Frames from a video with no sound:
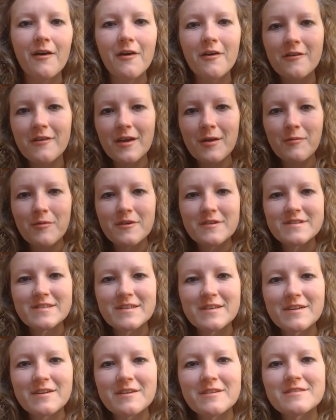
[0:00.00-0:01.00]
All right, boys
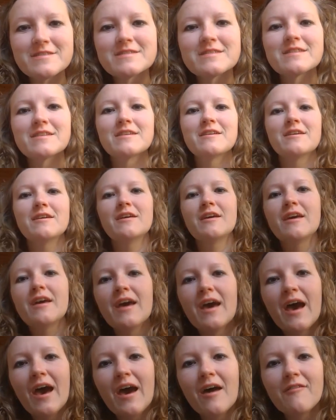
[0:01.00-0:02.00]
and girls,
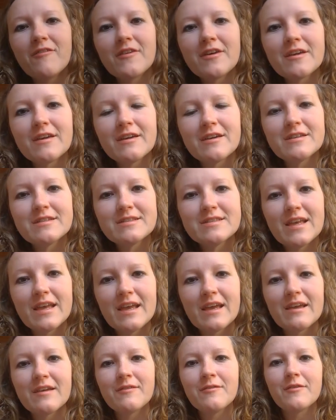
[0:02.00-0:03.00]
have a good
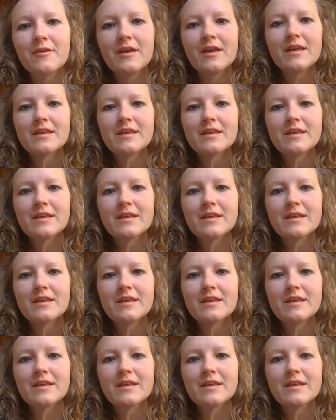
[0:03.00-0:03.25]
day.